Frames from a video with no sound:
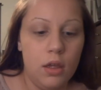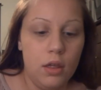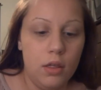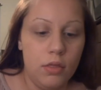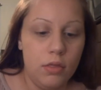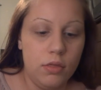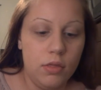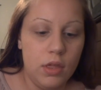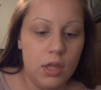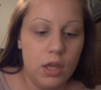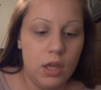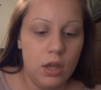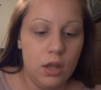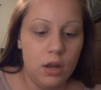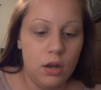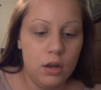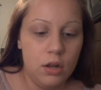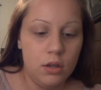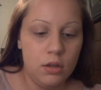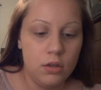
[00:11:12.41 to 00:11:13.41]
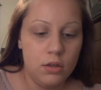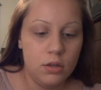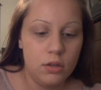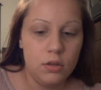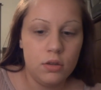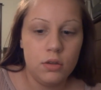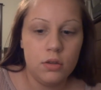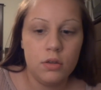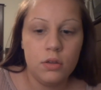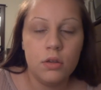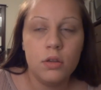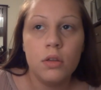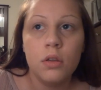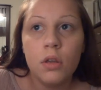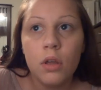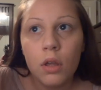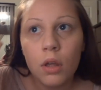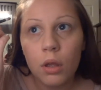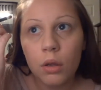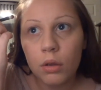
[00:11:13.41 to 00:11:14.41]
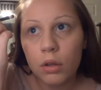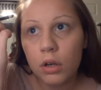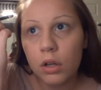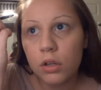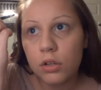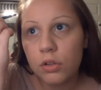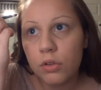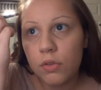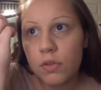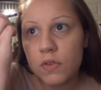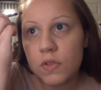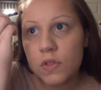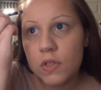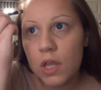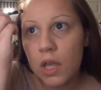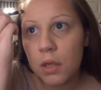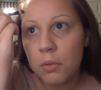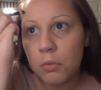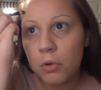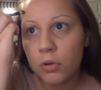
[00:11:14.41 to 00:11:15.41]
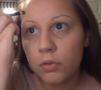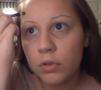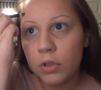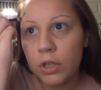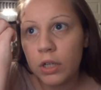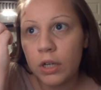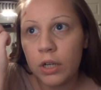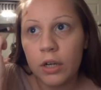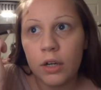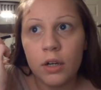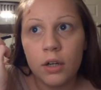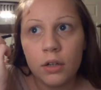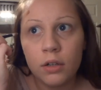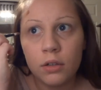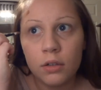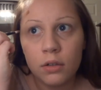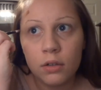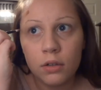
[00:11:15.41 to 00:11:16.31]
And then I'm going to do the same over here.